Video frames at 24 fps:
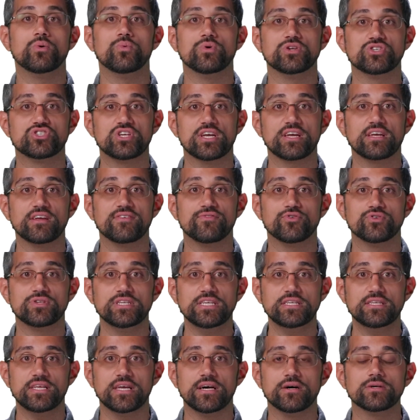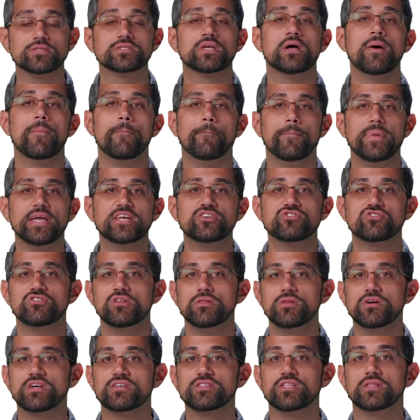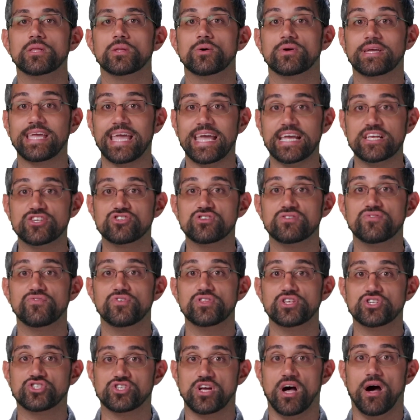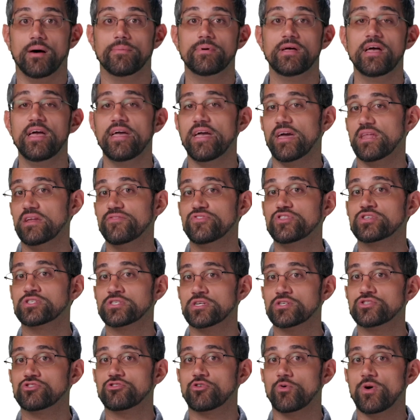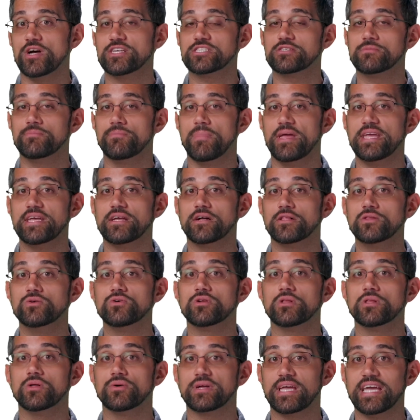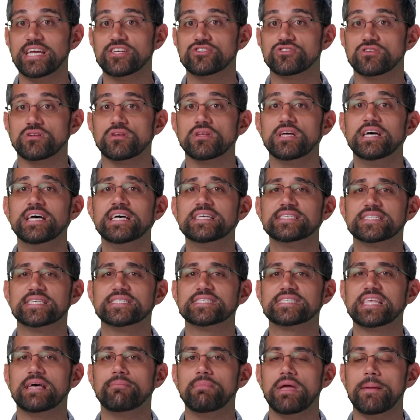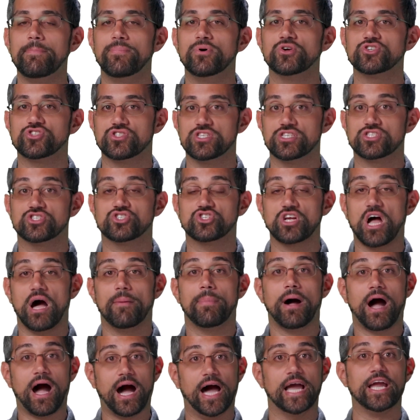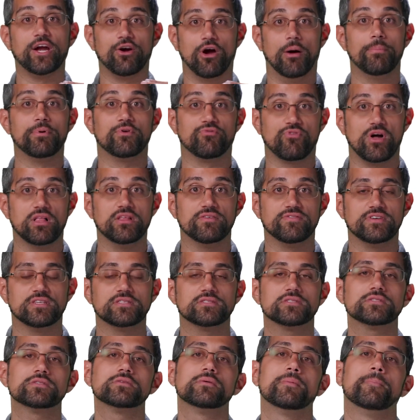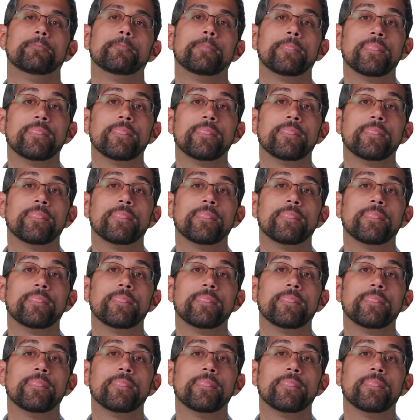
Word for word: When checking for details, make sure to look at the location for the job and if the search request may include a location, since that may push this job higher up in relevance.